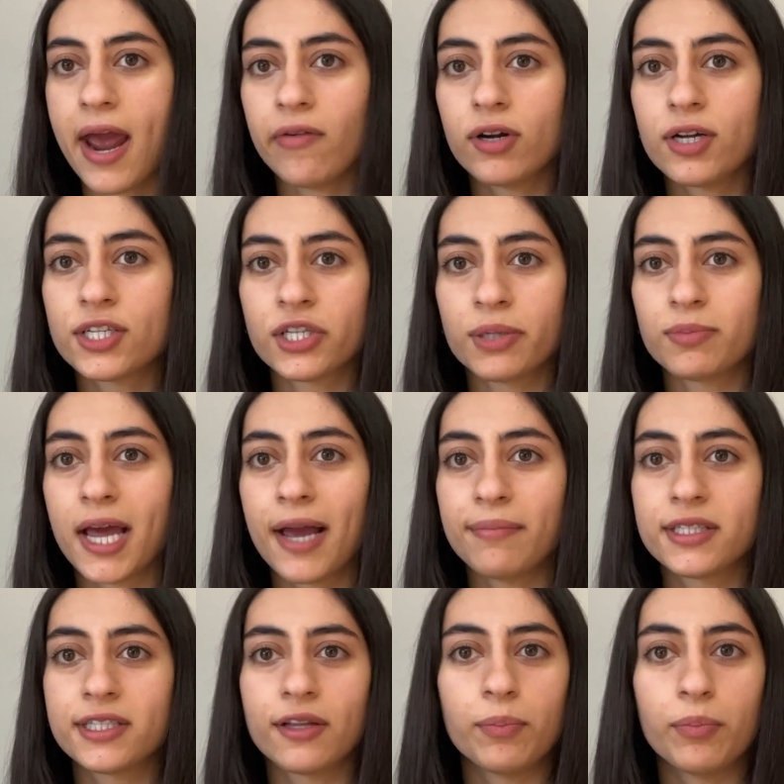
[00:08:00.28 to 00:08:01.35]
error,
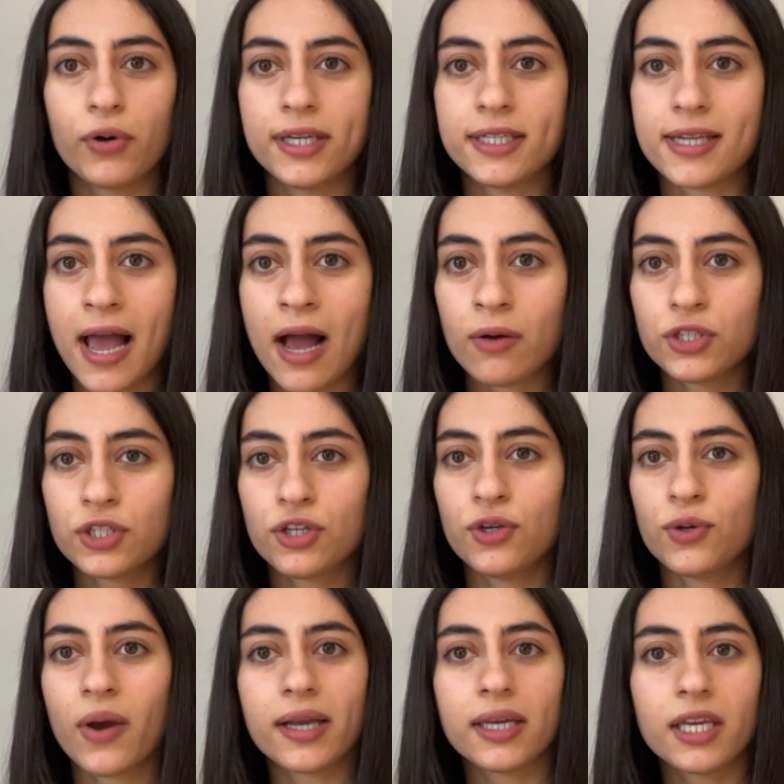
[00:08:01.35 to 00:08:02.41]
sometimes they'll point it out to
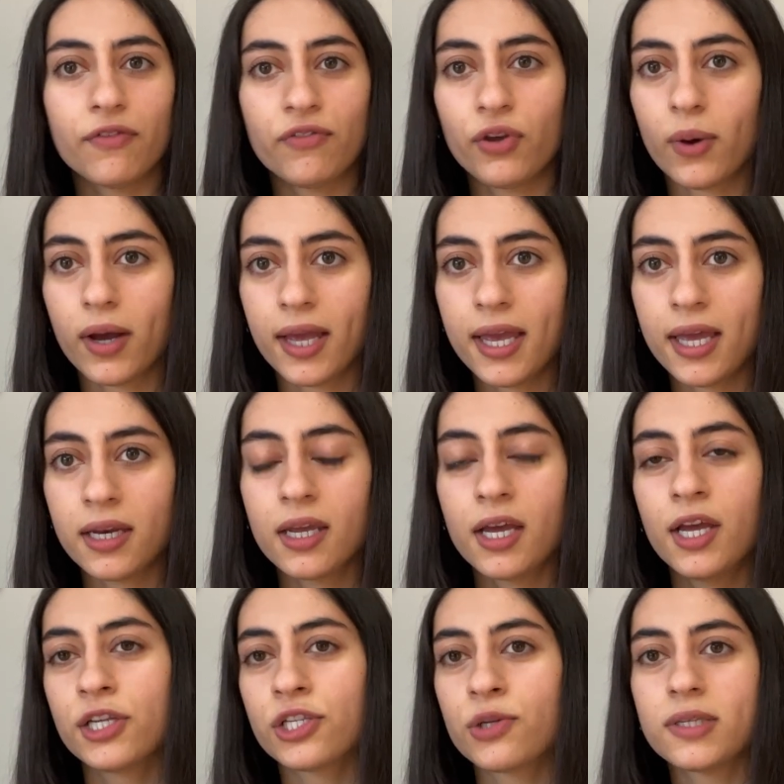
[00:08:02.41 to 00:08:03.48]
you and give you a hint,
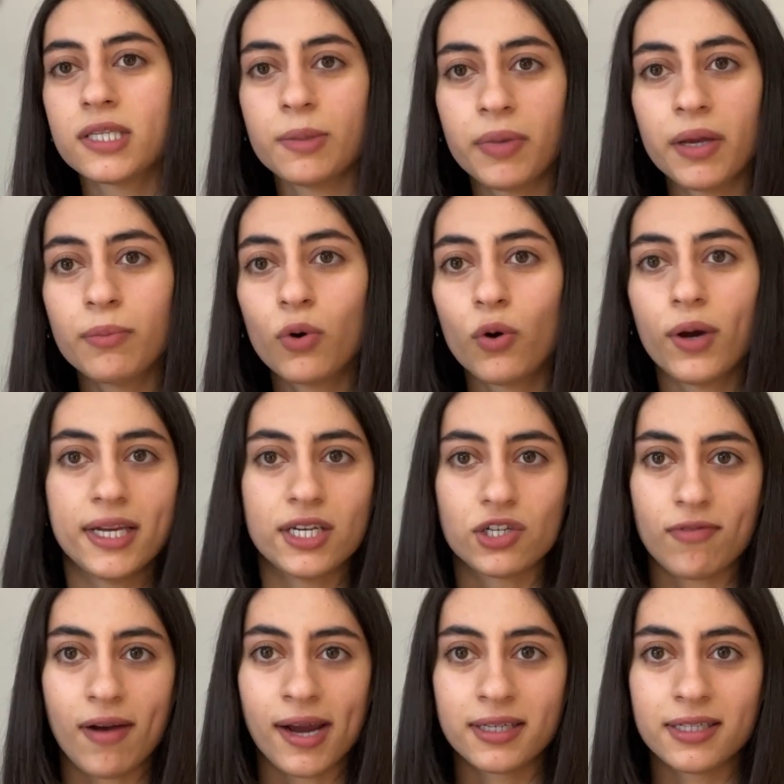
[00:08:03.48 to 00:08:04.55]
so it's a bit more
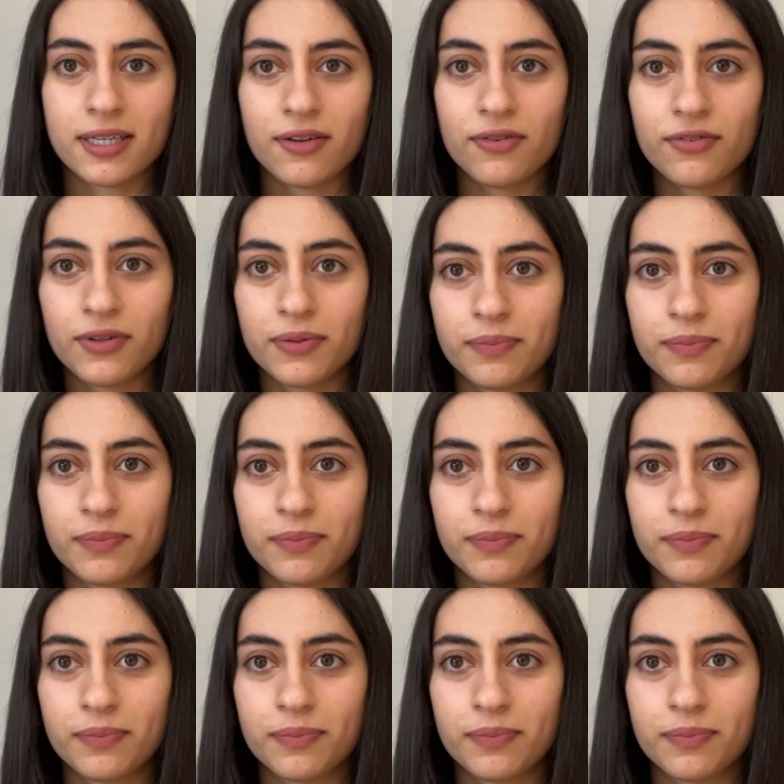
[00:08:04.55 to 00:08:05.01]
interactive.